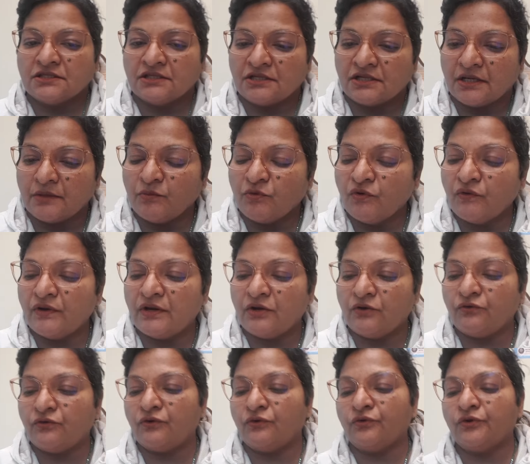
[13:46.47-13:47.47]
removal
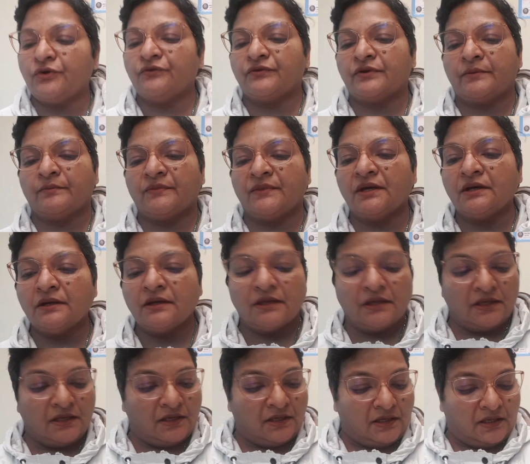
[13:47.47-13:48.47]
of fluid from the
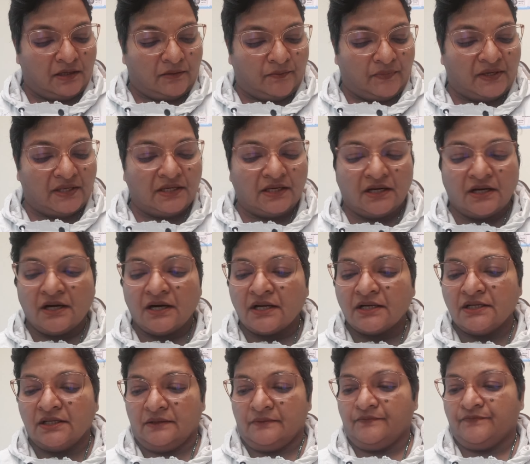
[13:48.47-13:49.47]

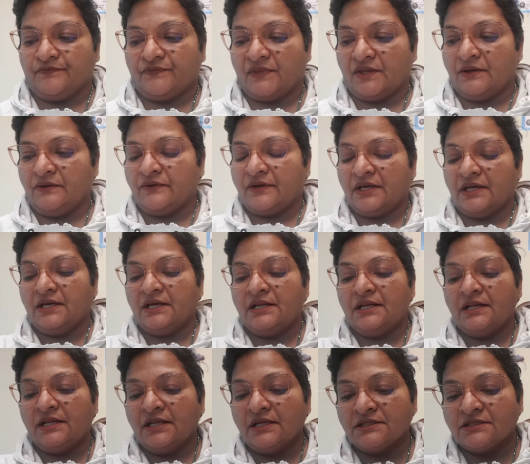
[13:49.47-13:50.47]
pericardium.
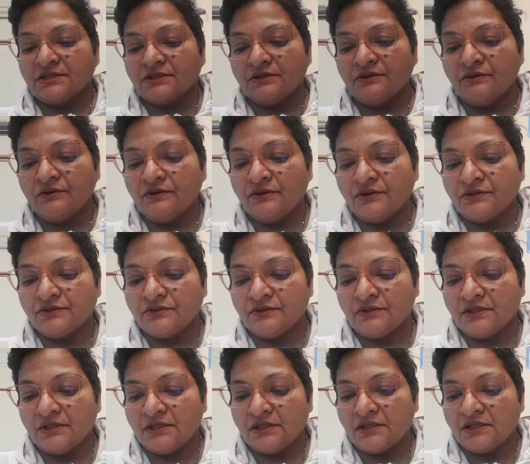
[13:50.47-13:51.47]
Okay, let's go to
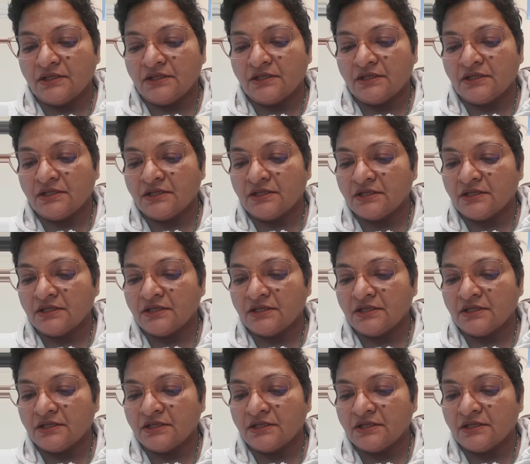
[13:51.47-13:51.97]
the